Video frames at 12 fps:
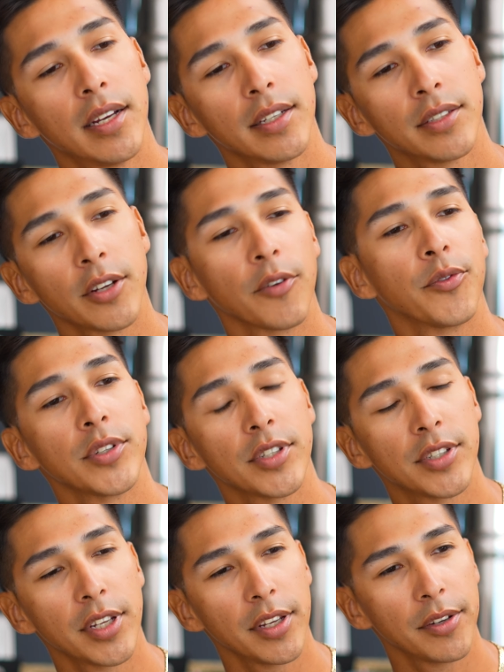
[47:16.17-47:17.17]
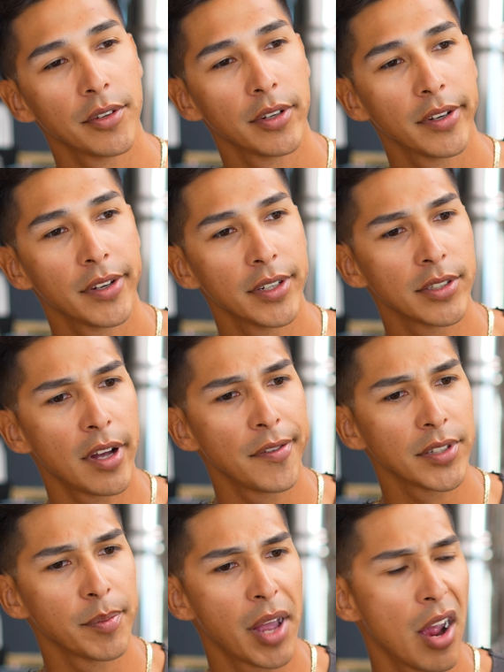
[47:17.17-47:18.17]
Surf wants to see you in his
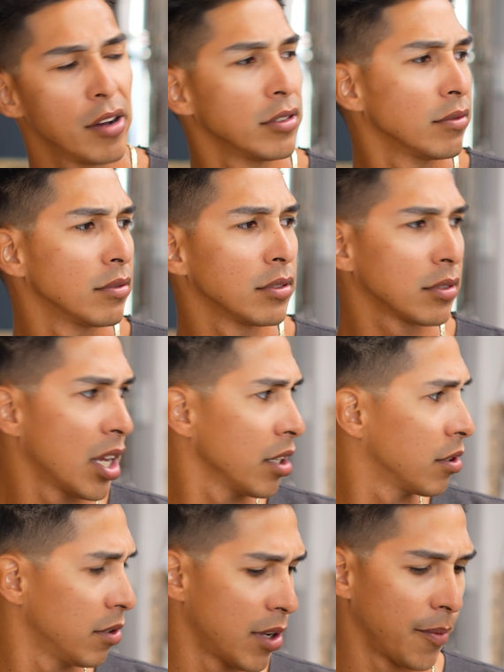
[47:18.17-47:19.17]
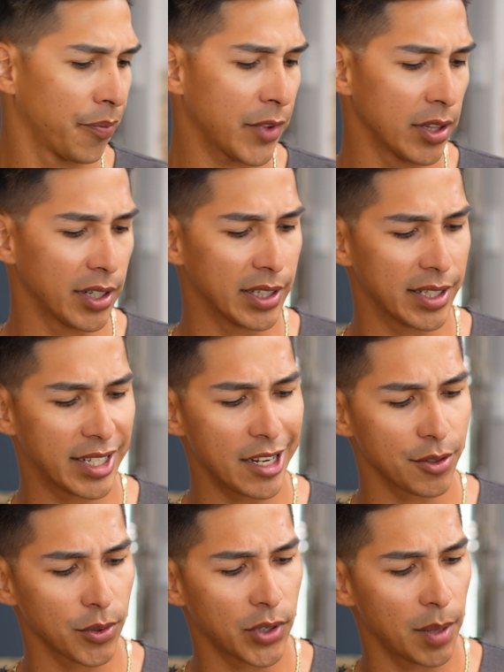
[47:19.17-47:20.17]
office. I'm like, oh, okay, cool. I look at the
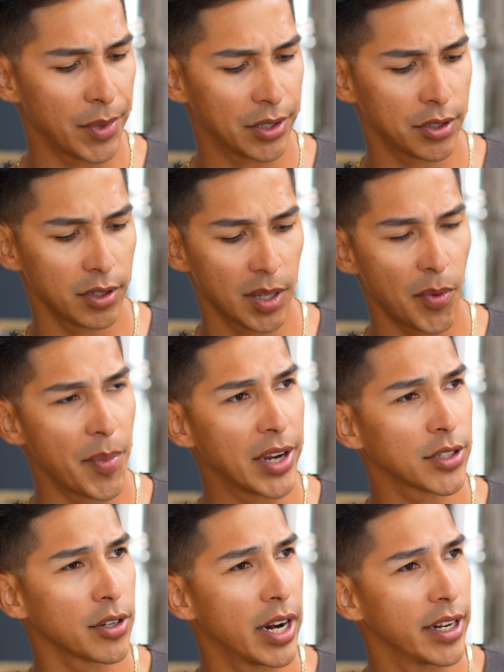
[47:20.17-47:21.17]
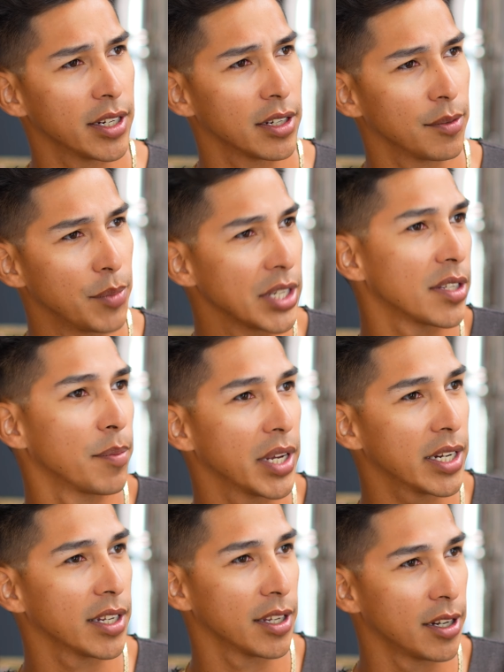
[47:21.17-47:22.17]
schedule. I'm like, shoot, let me make sure I didn't miss a
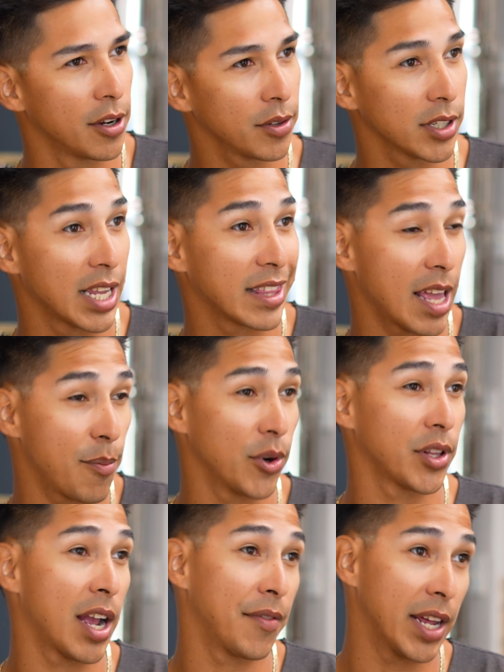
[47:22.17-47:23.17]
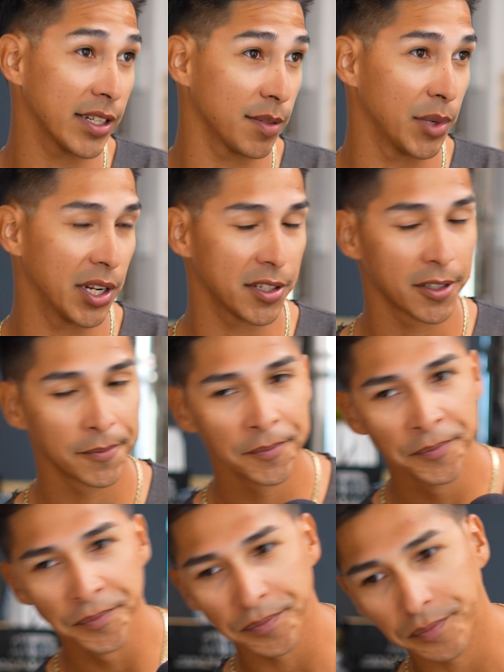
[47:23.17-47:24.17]
meeting, because at that point they're having exit meetings.
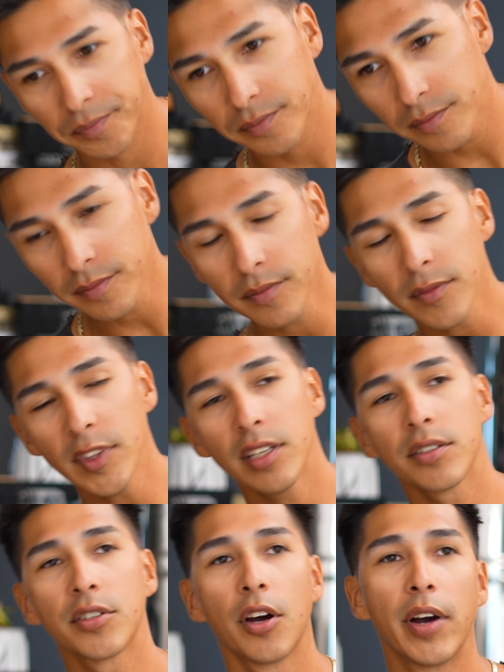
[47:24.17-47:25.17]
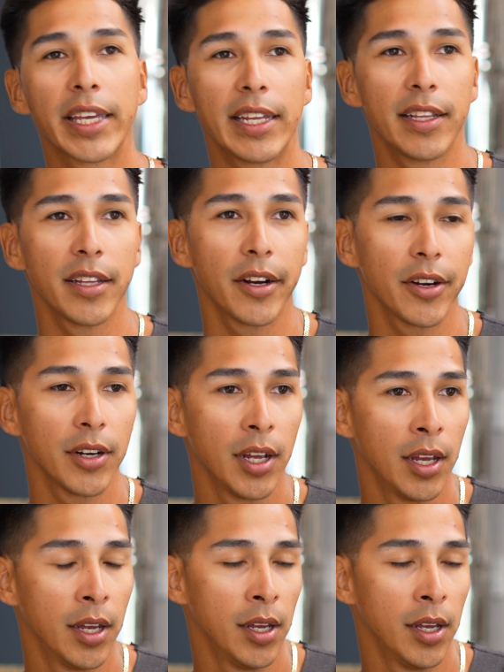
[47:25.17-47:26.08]
So I get in there,